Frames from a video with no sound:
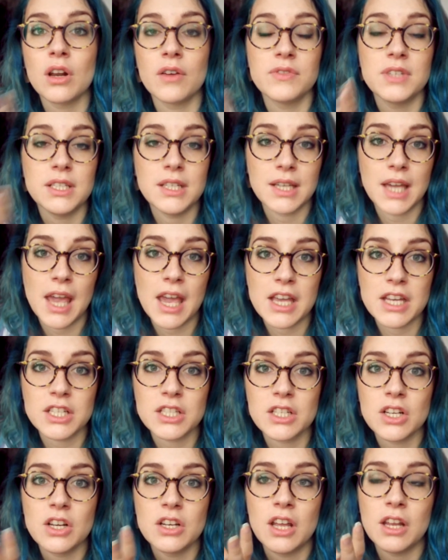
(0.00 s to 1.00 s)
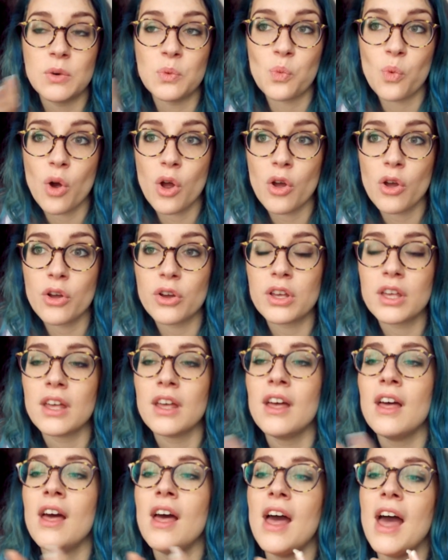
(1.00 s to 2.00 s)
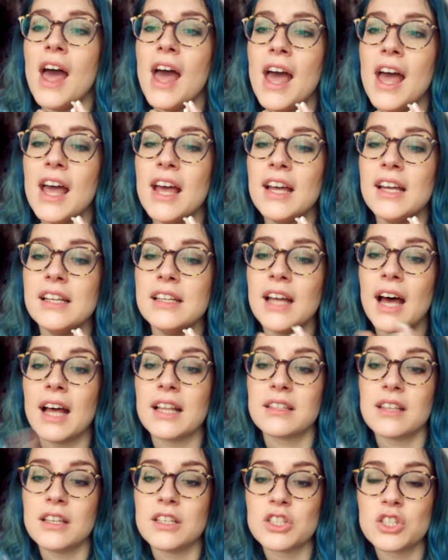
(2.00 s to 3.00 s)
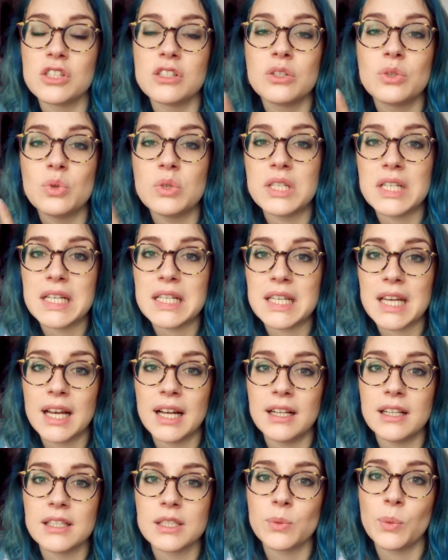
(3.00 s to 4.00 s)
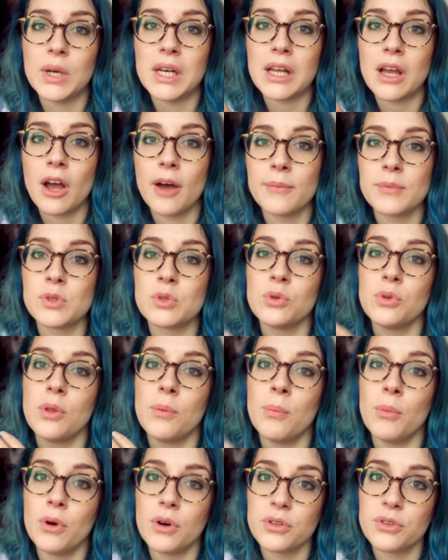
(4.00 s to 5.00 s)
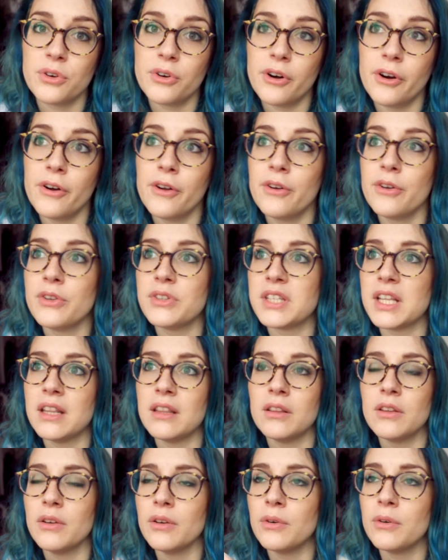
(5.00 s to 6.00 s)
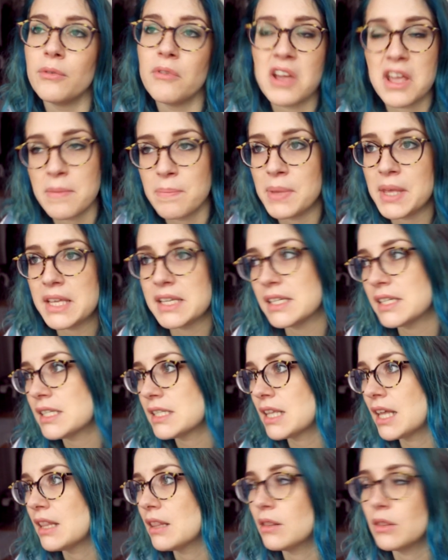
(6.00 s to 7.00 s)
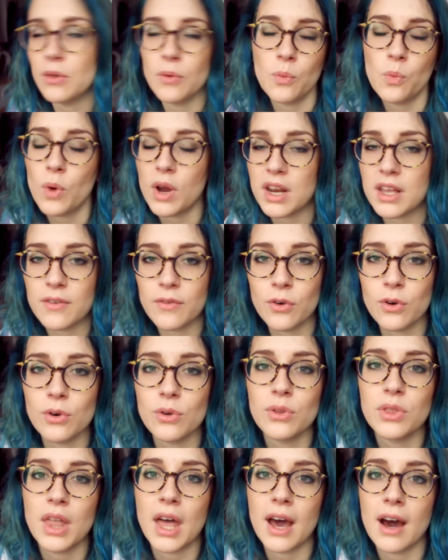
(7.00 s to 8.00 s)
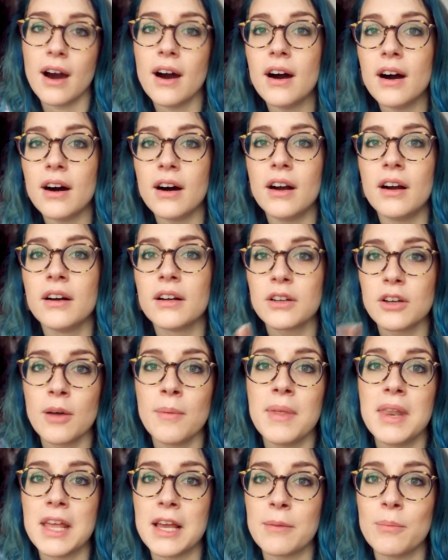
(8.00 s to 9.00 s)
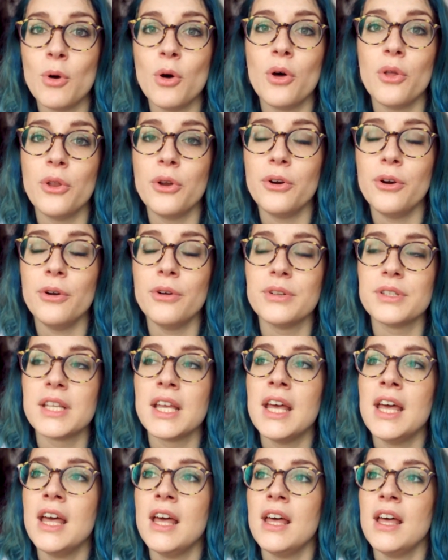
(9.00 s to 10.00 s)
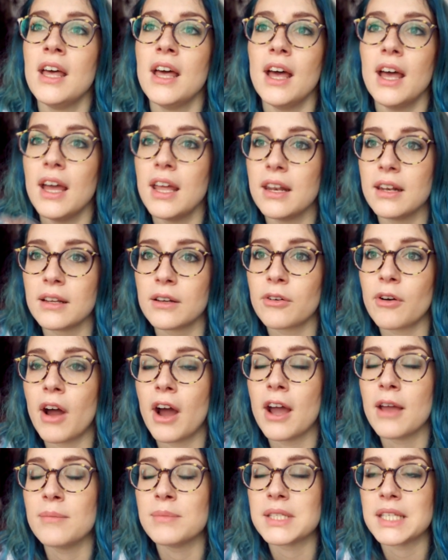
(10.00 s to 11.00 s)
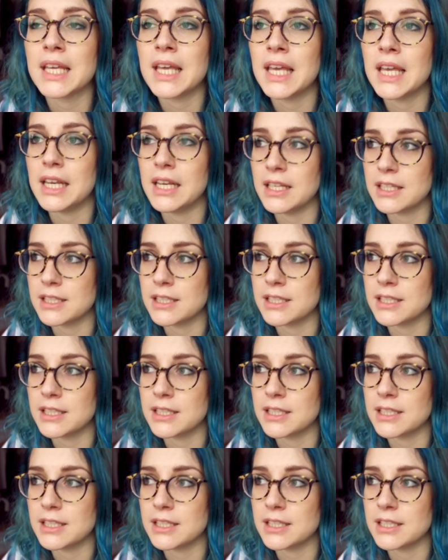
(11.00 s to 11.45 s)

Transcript: dedication and work and attention to details when it comes to the murderers and the rapists and the whatever that are committing murders and crimes in his